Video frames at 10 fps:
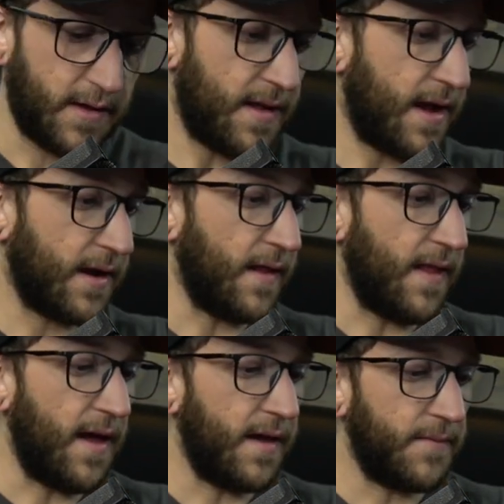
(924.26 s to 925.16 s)
Not gonna
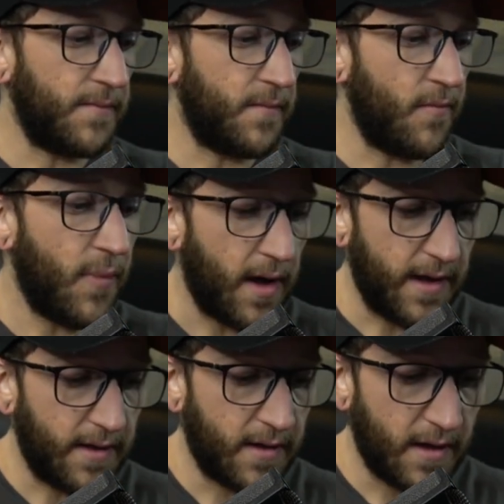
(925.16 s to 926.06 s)
lie.
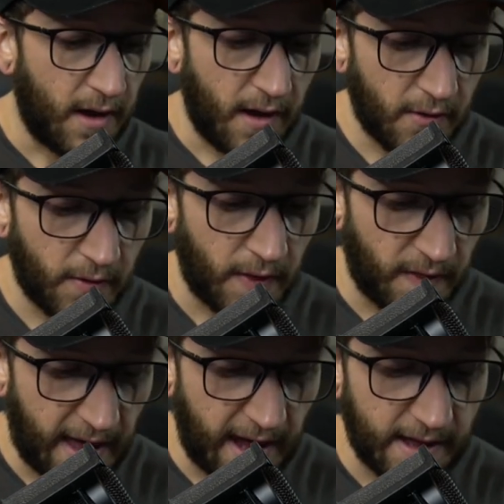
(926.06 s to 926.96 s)
But other than
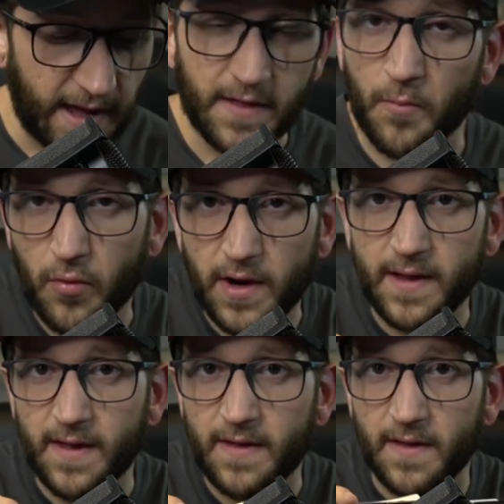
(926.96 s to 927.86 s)
that, it's a pretty
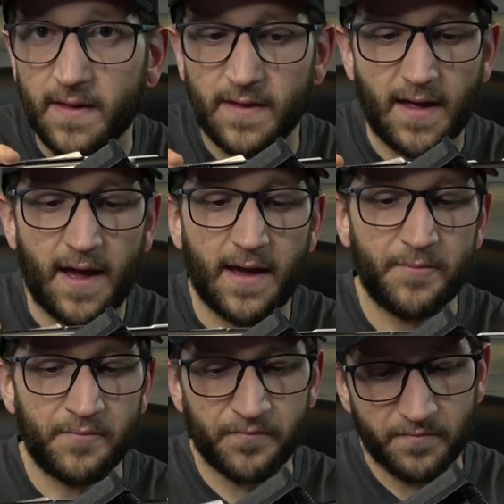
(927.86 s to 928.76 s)
decent
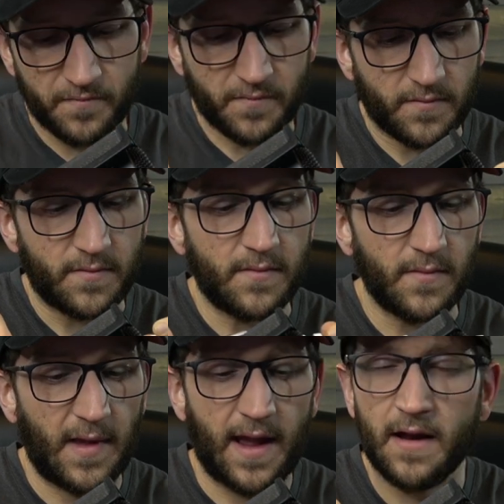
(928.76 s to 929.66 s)
design.
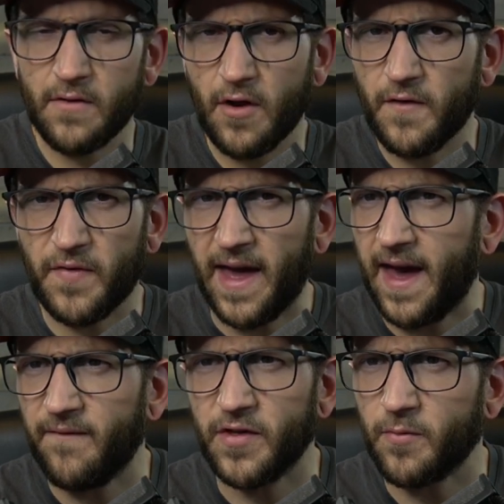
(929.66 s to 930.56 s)
And I don't know if they
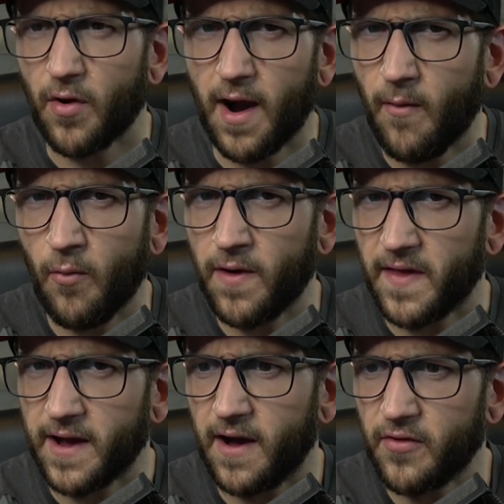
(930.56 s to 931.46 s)
have this problem with
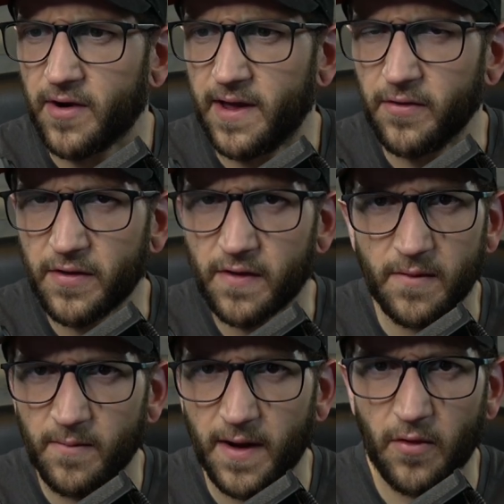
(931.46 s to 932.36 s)
like other hilts,
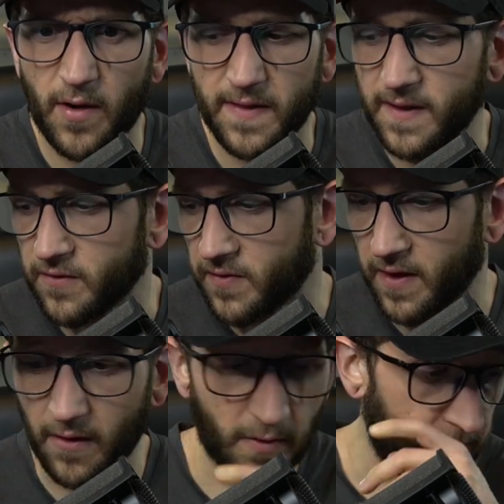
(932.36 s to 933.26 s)
by the way. These are
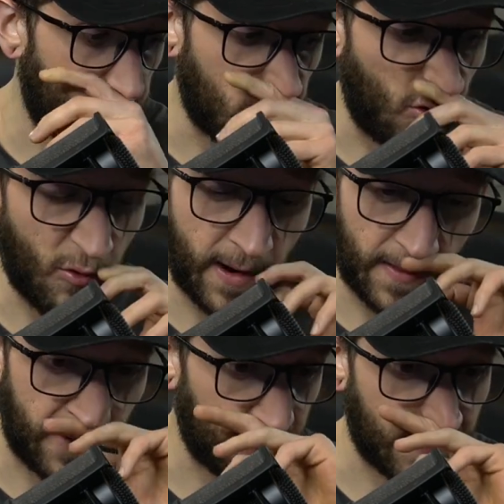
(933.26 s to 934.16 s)
the only two
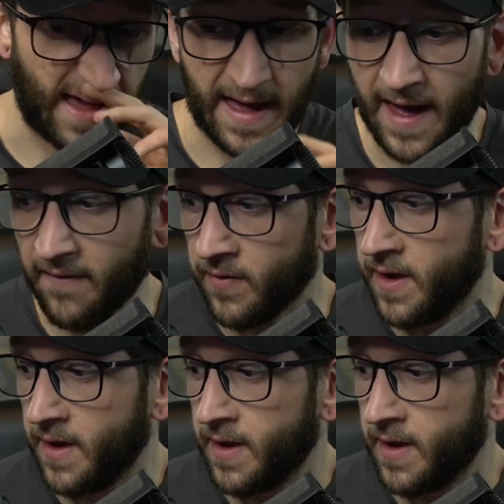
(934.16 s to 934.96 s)
Korbanth hilts I have.